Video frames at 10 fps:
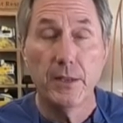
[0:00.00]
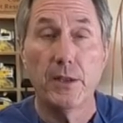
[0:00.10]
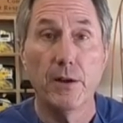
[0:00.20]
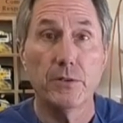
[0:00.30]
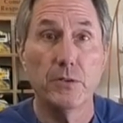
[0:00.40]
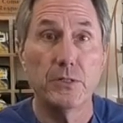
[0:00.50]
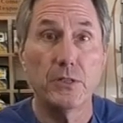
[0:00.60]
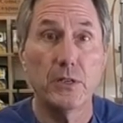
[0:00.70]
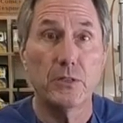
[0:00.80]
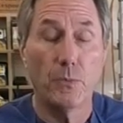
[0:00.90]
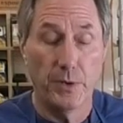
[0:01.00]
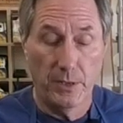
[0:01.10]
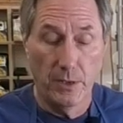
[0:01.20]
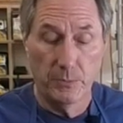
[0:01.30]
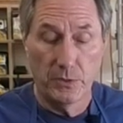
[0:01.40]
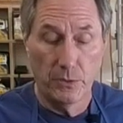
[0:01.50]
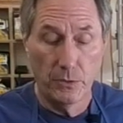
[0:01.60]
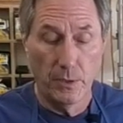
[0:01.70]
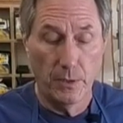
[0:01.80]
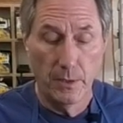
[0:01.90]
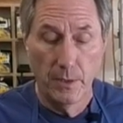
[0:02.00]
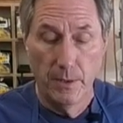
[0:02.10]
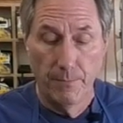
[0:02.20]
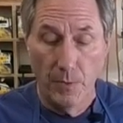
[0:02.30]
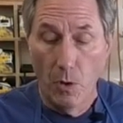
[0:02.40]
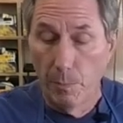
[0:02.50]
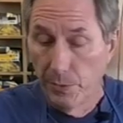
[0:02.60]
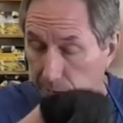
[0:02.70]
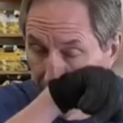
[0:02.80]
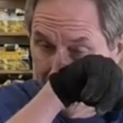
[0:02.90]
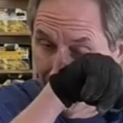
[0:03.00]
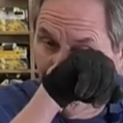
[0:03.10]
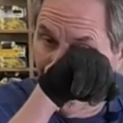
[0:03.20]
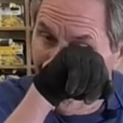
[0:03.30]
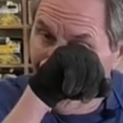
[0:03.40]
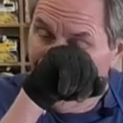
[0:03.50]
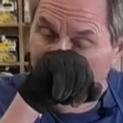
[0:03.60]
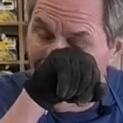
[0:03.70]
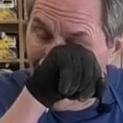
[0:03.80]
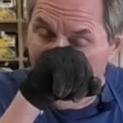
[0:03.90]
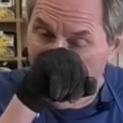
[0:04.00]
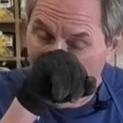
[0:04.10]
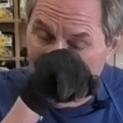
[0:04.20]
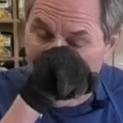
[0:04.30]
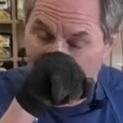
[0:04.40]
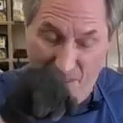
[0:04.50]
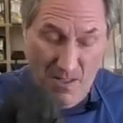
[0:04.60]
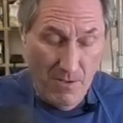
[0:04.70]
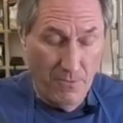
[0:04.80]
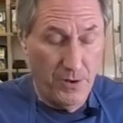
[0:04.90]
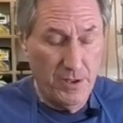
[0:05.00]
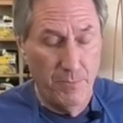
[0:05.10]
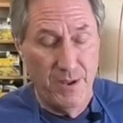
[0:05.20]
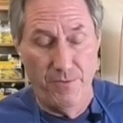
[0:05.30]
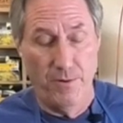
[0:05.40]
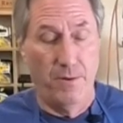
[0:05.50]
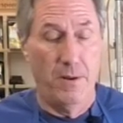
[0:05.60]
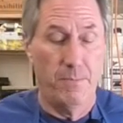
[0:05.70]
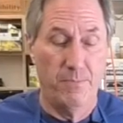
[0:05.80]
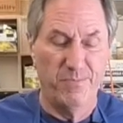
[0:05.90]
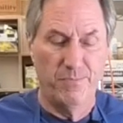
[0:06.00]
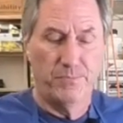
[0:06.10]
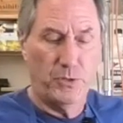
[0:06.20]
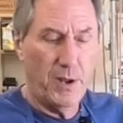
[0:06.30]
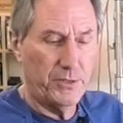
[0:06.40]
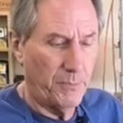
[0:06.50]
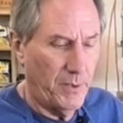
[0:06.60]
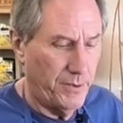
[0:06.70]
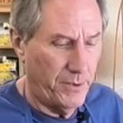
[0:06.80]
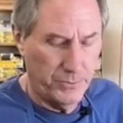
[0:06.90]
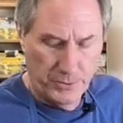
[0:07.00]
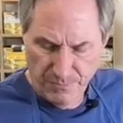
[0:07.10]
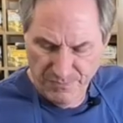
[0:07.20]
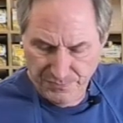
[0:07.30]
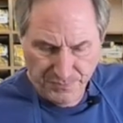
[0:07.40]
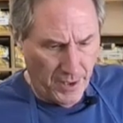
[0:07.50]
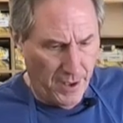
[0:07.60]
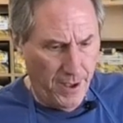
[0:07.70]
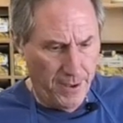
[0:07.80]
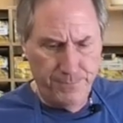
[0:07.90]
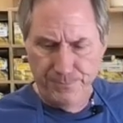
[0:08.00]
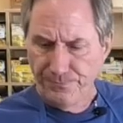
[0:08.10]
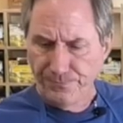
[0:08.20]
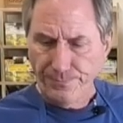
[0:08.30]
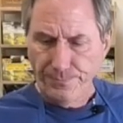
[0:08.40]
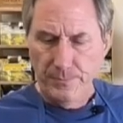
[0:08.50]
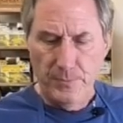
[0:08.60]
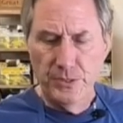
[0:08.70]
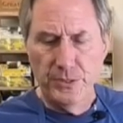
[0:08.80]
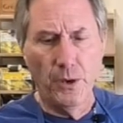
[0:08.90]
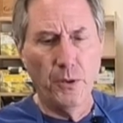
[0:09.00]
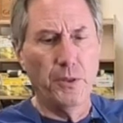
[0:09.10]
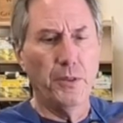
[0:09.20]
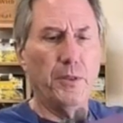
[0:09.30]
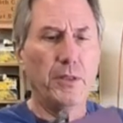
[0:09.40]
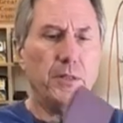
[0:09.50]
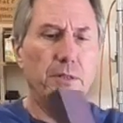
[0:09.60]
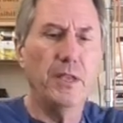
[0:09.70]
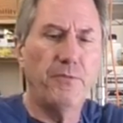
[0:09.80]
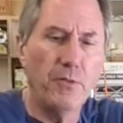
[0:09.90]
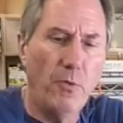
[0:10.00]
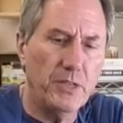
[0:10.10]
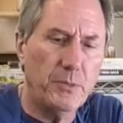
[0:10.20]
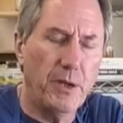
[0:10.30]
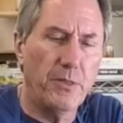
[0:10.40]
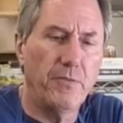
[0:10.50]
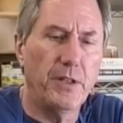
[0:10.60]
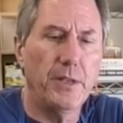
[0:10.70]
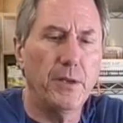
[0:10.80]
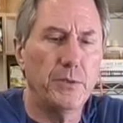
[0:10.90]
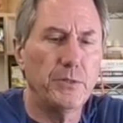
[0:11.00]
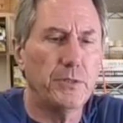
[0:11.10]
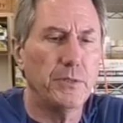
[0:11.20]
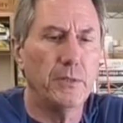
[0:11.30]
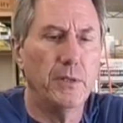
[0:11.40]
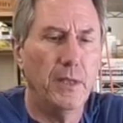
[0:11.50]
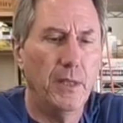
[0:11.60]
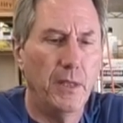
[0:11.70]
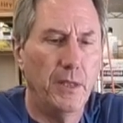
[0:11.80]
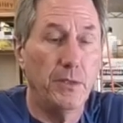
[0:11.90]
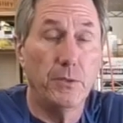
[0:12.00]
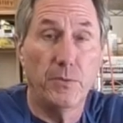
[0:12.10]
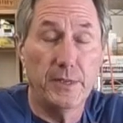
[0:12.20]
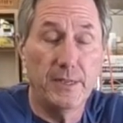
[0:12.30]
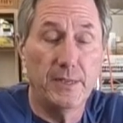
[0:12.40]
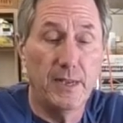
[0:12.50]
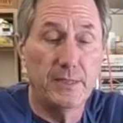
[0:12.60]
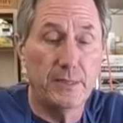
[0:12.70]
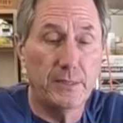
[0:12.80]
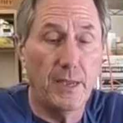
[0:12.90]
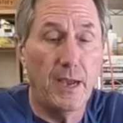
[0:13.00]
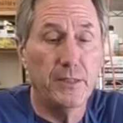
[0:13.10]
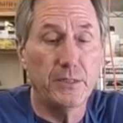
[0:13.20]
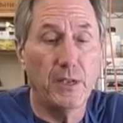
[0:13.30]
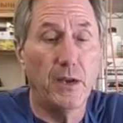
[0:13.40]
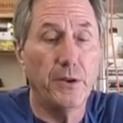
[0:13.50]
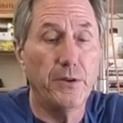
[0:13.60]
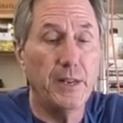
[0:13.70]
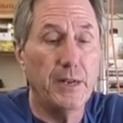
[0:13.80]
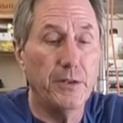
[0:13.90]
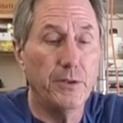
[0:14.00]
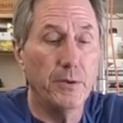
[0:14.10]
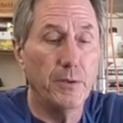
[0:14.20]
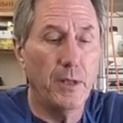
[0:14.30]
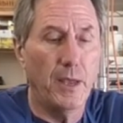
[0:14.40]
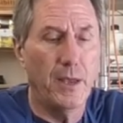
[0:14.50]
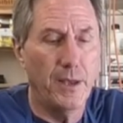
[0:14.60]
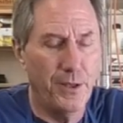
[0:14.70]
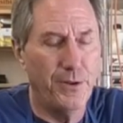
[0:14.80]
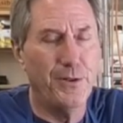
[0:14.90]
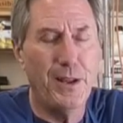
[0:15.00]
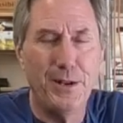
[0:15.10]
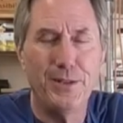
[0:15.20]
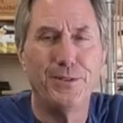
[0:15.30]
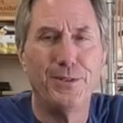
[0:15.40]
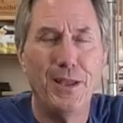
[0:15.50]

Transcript: characteristics when it comes to the openness of the grain. Forgive me for scratching my nose. Um, so if you've watched my other videos, you'll you'll recognize this guy. This is 180 degree 180